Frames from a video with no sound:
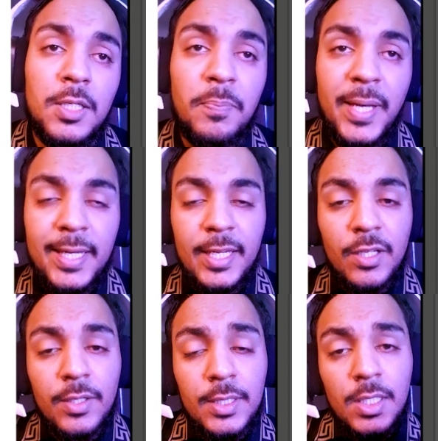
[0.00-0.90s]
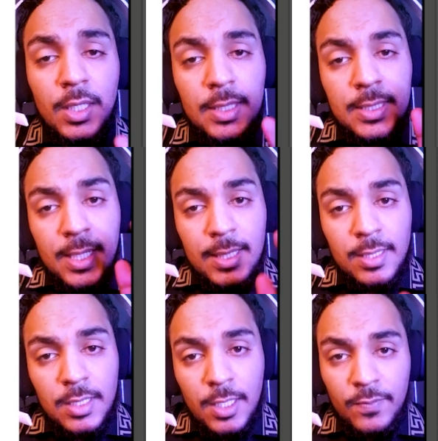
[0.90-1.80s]
Depending on the
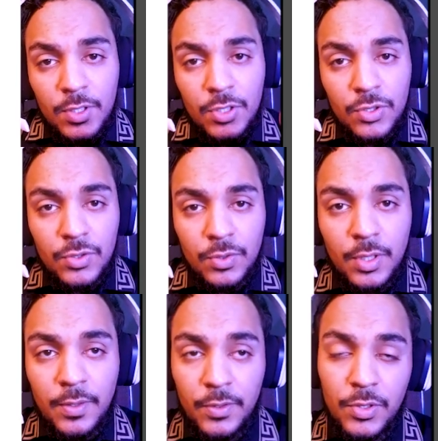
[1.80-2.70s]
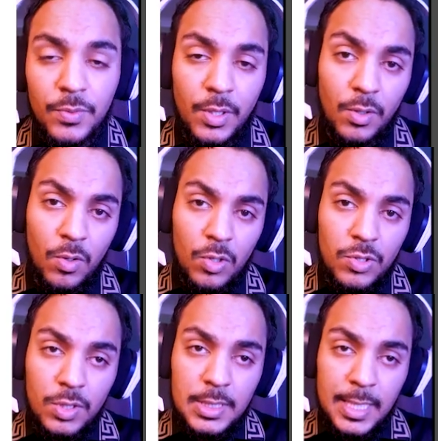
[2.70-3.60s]
intensity of the stroke, you are
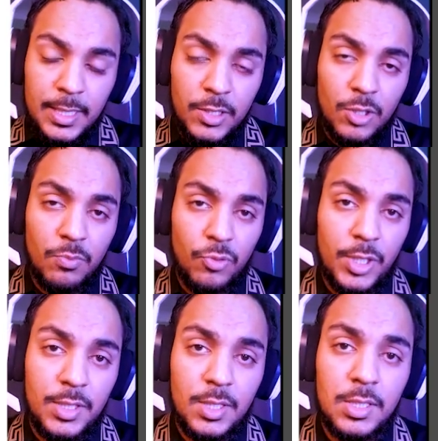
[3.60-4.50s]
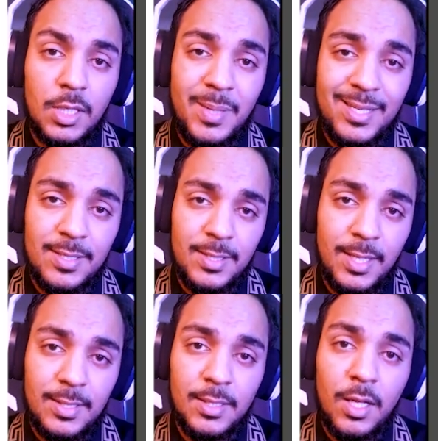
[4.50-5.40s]
also telling your brain to some
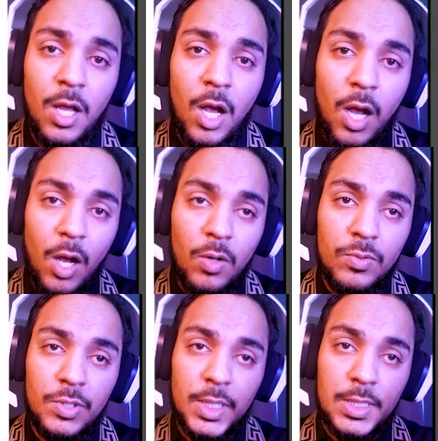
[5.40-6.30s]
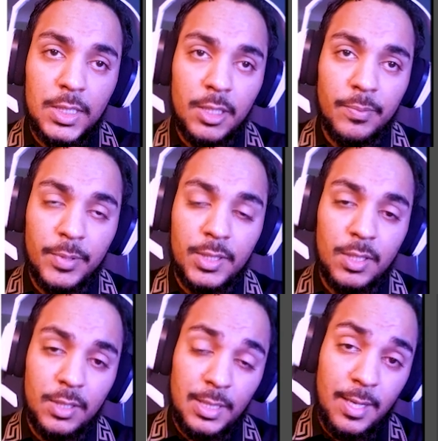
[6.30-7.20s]
extent how to
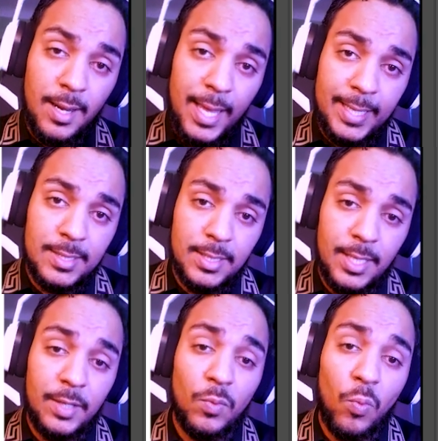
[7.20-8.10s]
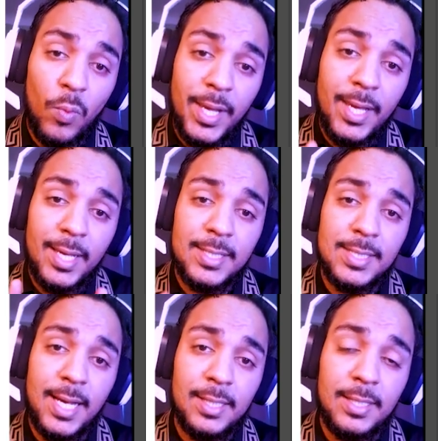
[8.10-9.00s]
interpret the light and where
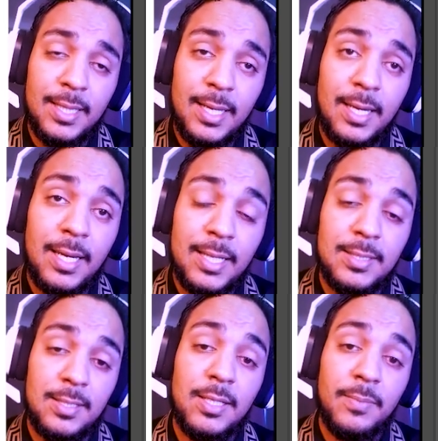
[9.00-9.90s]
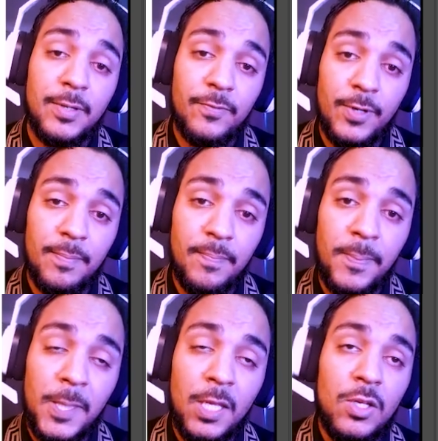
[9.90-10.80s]
exactly that light is coming from.
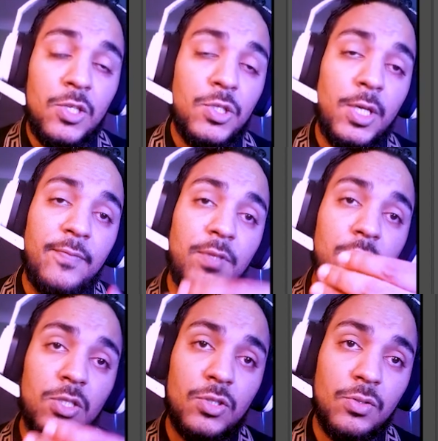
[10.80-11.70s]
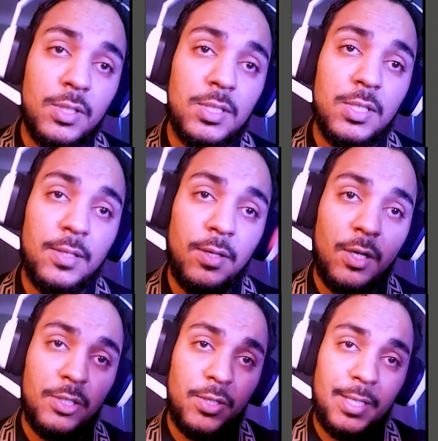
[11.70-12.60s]
So if the strokes
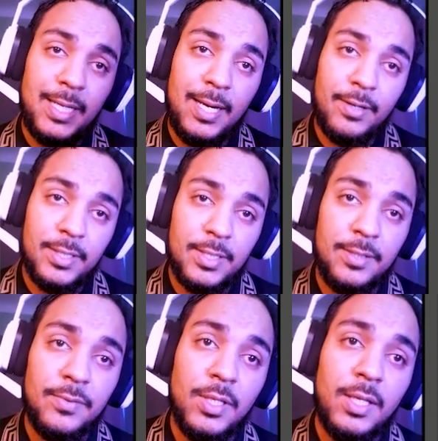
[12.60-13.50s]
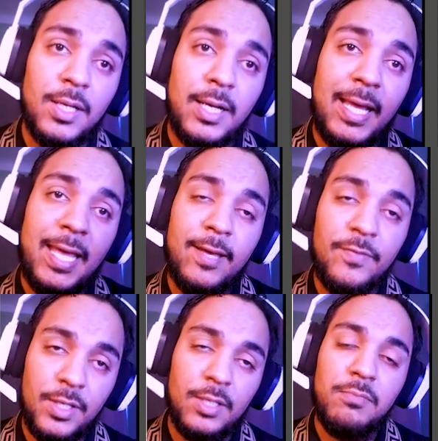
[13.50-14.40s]
on your character are
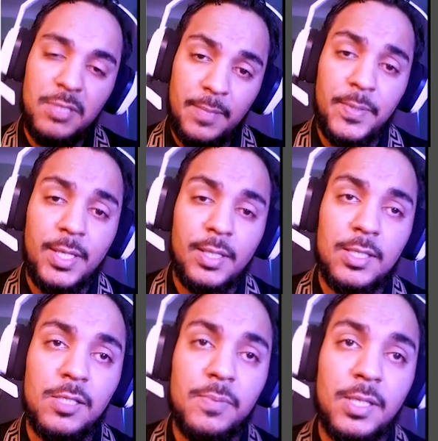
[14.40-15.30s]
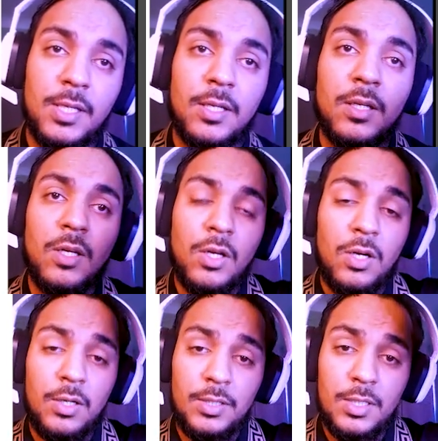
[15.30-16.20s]
heavier, typically speaking,
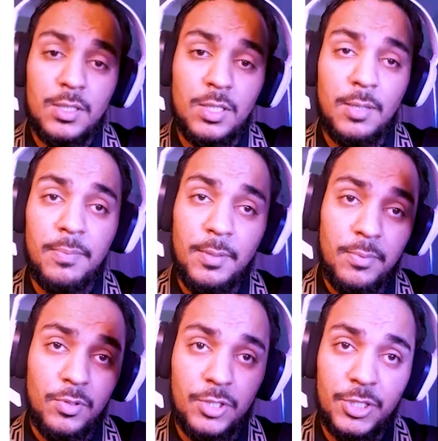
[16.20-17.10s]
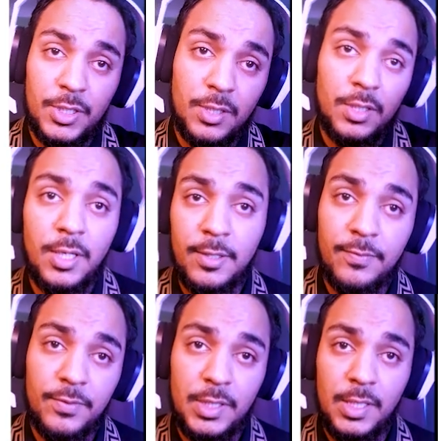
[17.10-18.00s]
on the top portion
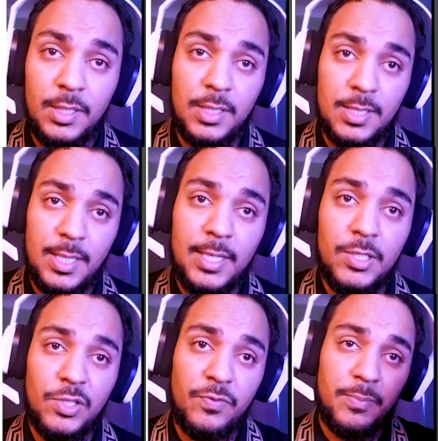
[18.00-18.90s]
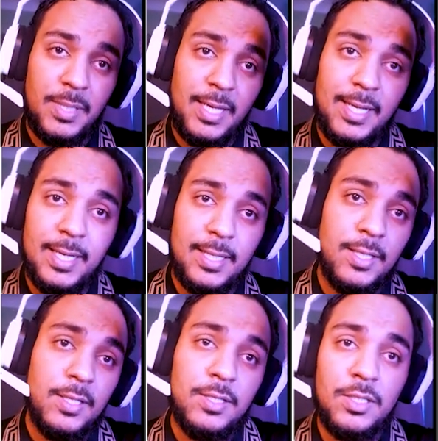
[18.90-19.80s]
of the design, so from the
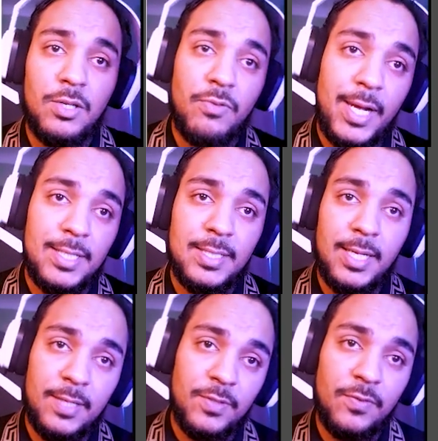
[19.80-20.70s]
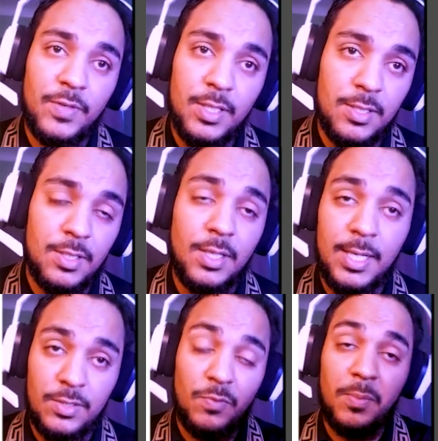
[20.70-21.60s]
head to the right side of the face,
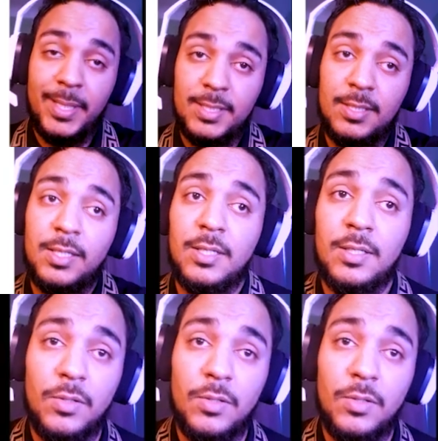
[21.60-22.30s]
as we might see in